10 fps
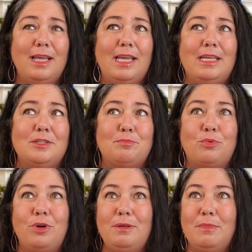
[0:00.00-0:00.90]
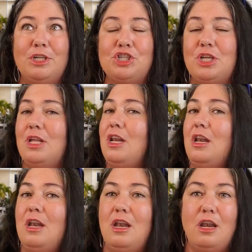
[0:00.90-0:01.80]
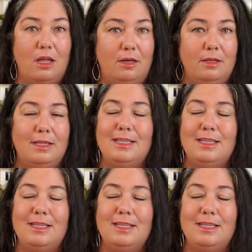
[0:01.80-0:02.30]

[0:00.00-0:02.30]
is pretty much none.